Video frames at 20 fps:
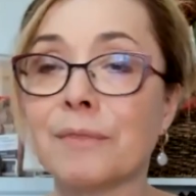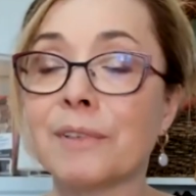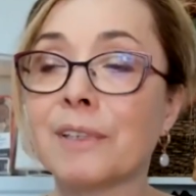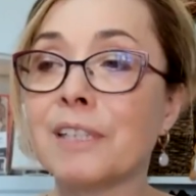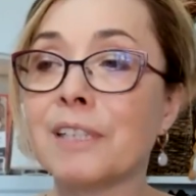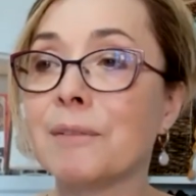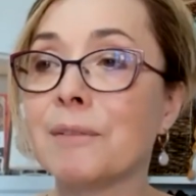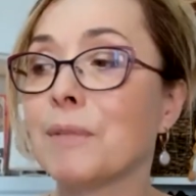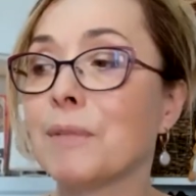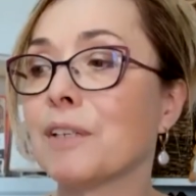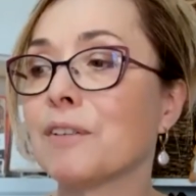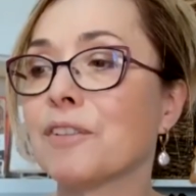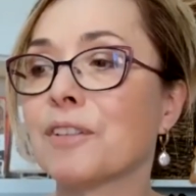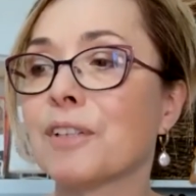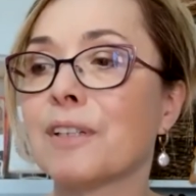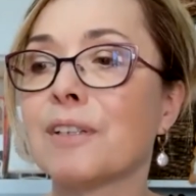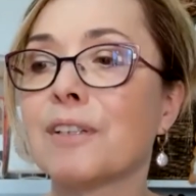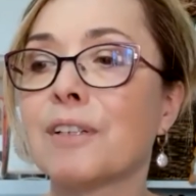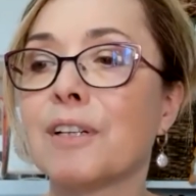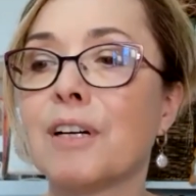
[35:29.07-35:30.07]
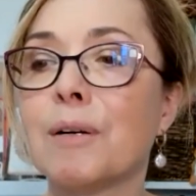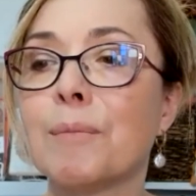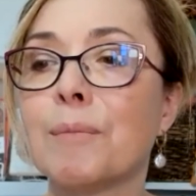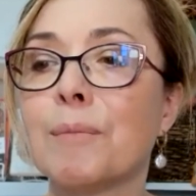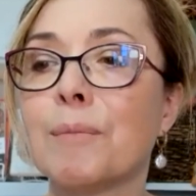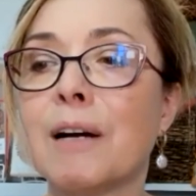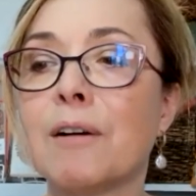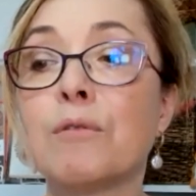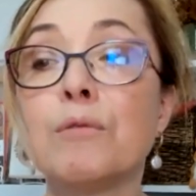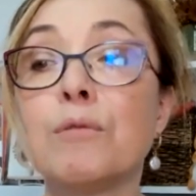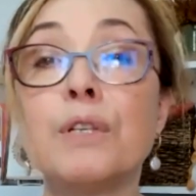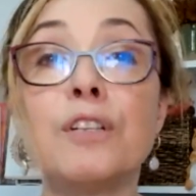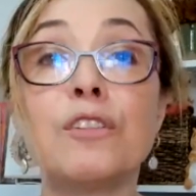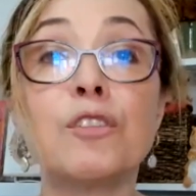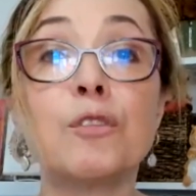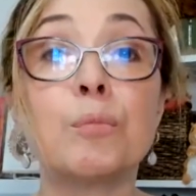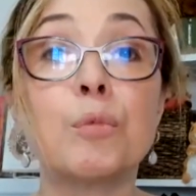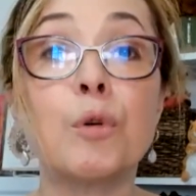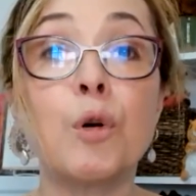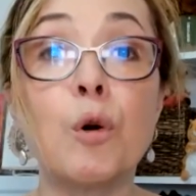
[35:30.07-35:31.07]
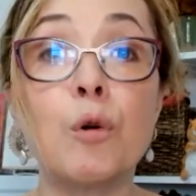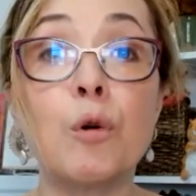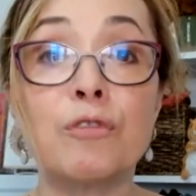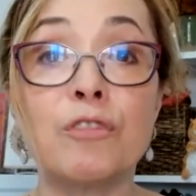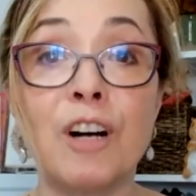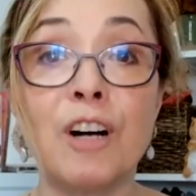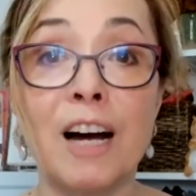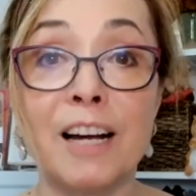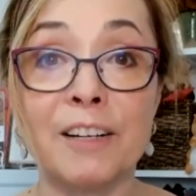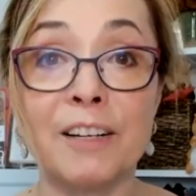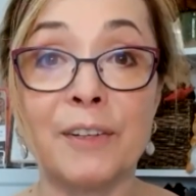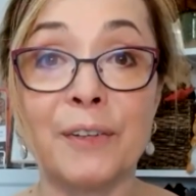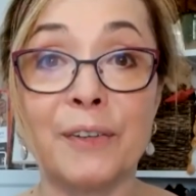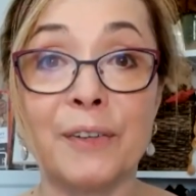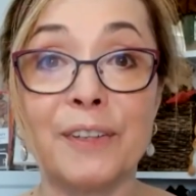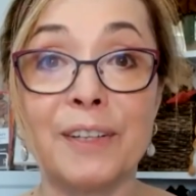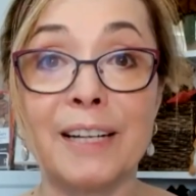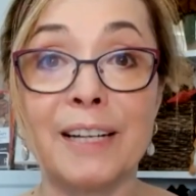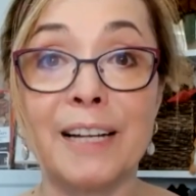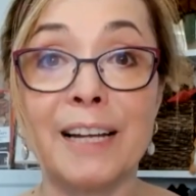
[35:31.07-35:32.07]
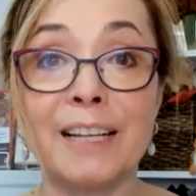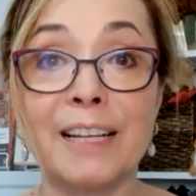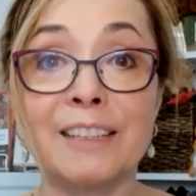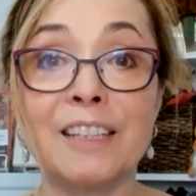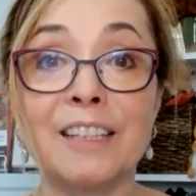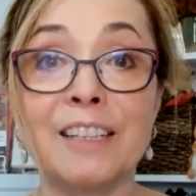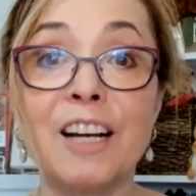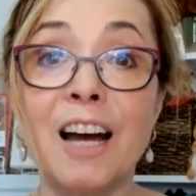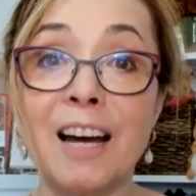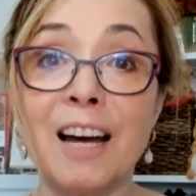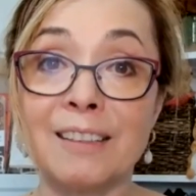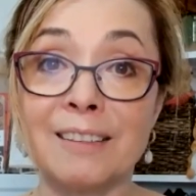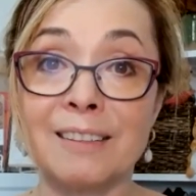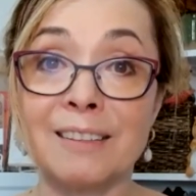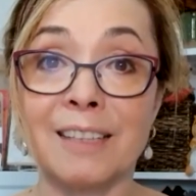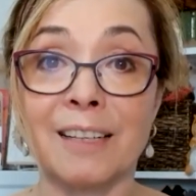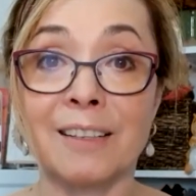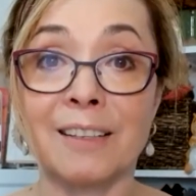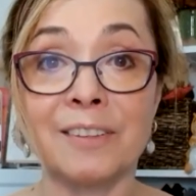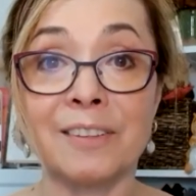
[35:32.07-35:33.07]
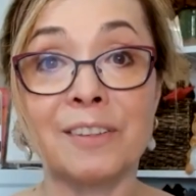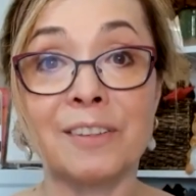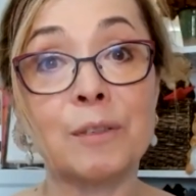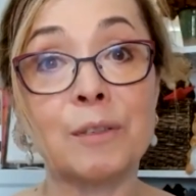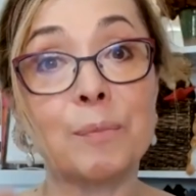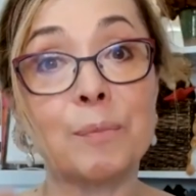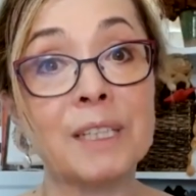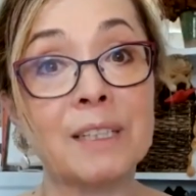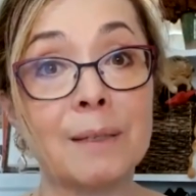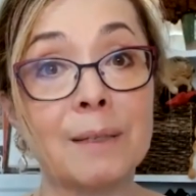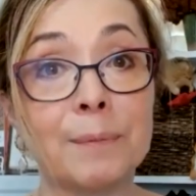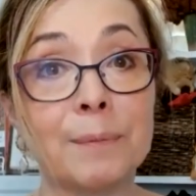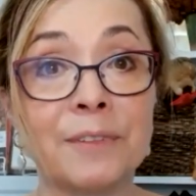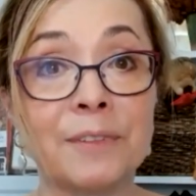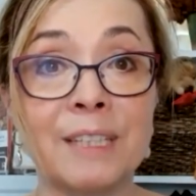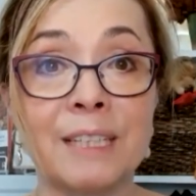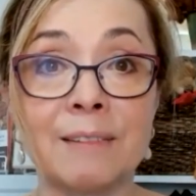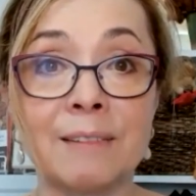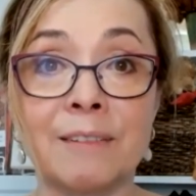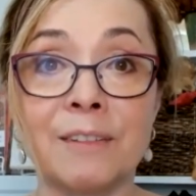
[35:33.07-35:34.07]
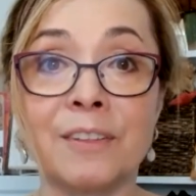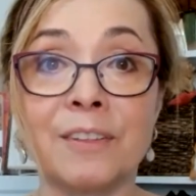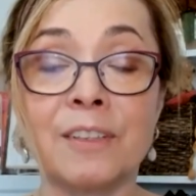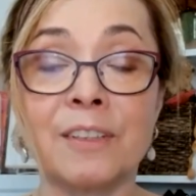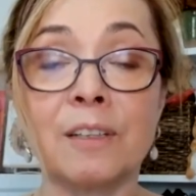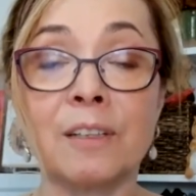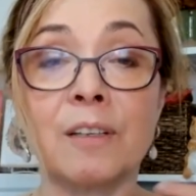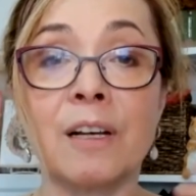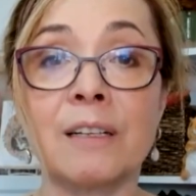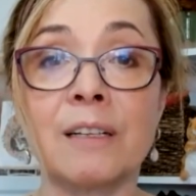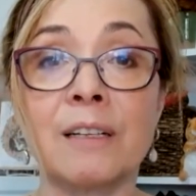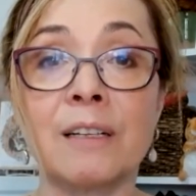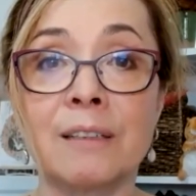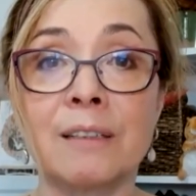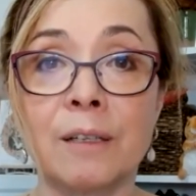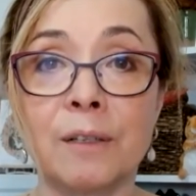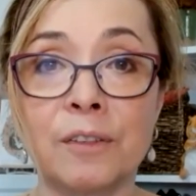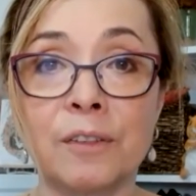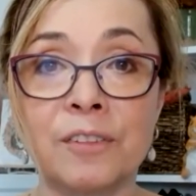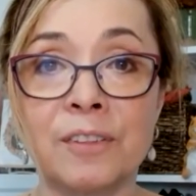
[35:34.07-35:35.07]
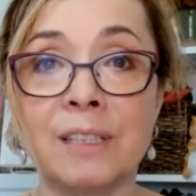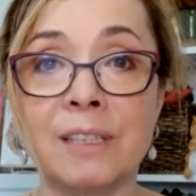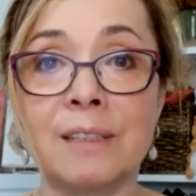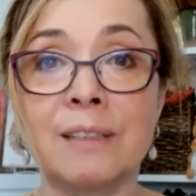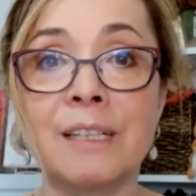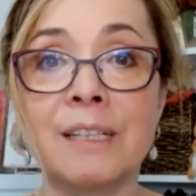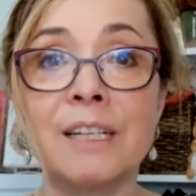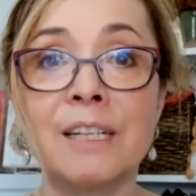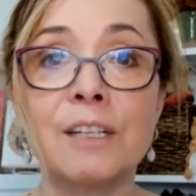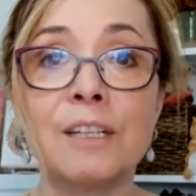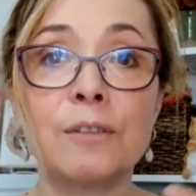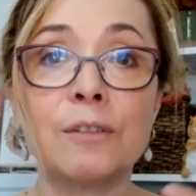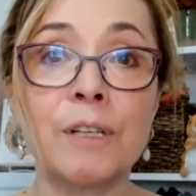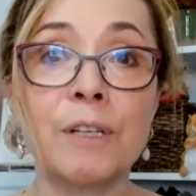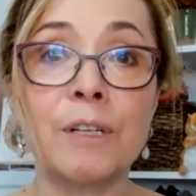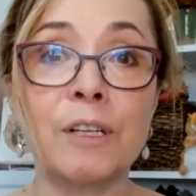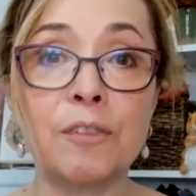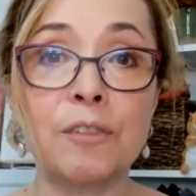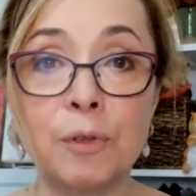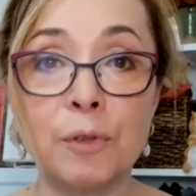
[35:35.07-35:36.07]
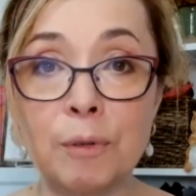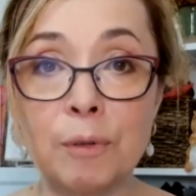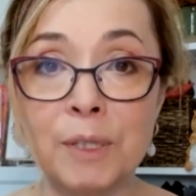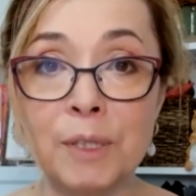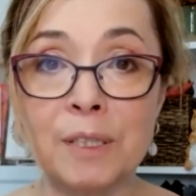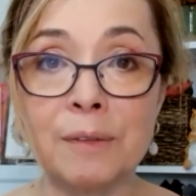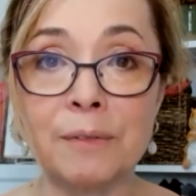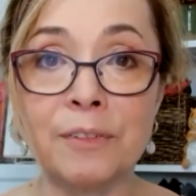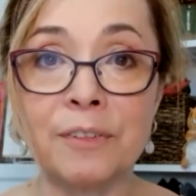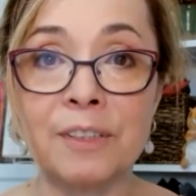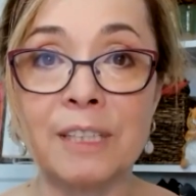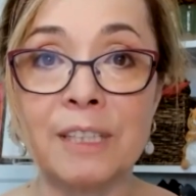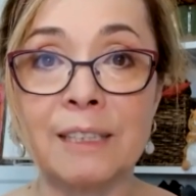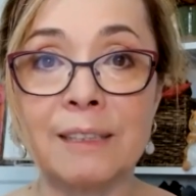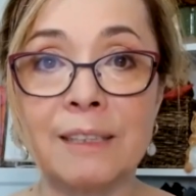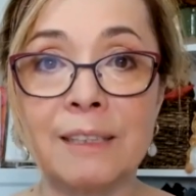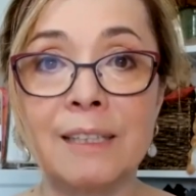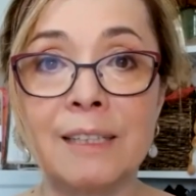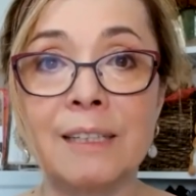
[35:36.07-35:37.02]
lee mentioned about risk profile and the context is it a pickup scene or is it a long negotiated transformative scene